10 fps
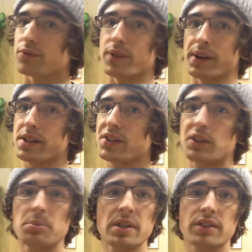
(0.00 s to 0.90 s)
very easy
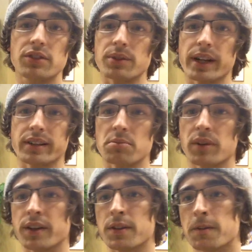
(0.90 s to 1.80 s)
to be distracted
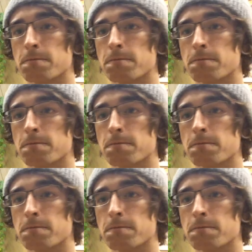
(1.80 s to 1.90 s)
by it.